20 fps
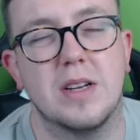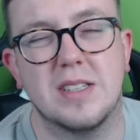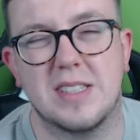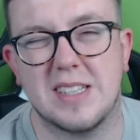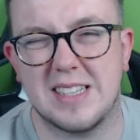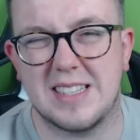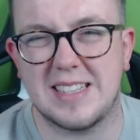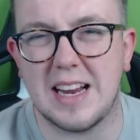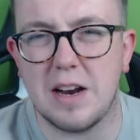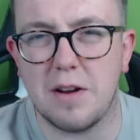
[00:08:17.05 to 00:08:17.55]
as a
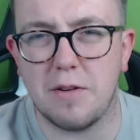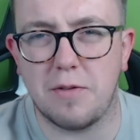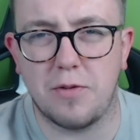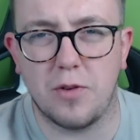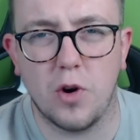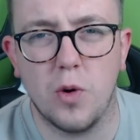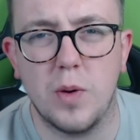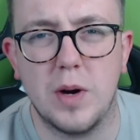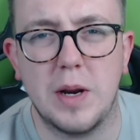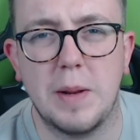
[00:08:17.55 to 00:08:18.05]
centre
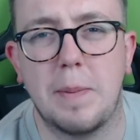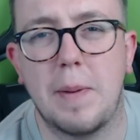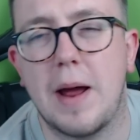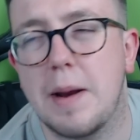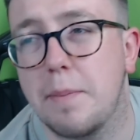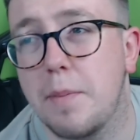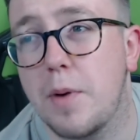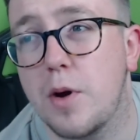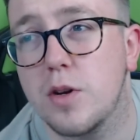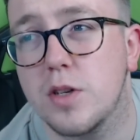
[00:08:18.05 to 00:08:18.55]
forward. He
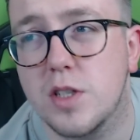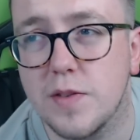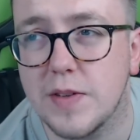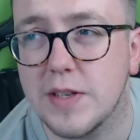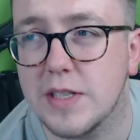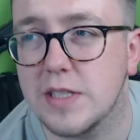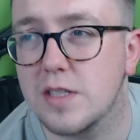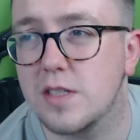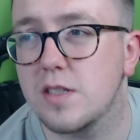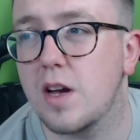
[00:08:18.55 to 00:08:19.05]
played most of
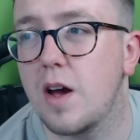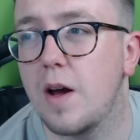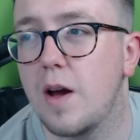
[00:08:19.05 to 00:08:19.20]
his